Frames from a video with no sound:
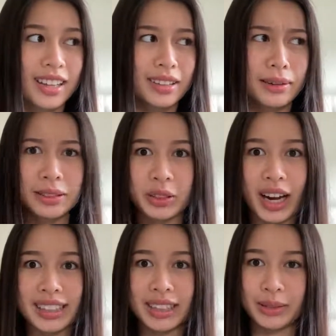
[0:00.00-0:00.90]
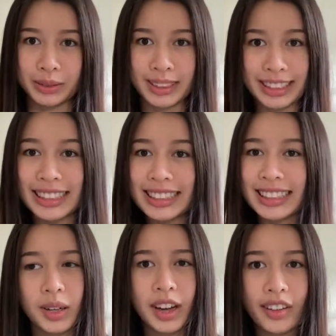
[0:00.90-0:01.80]
low stress it was really easy
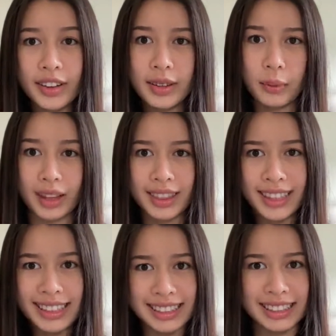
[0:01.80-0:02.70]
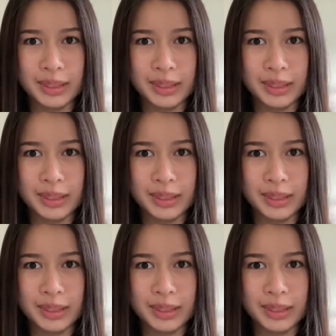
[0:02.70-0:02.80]
when i got there the one thing that did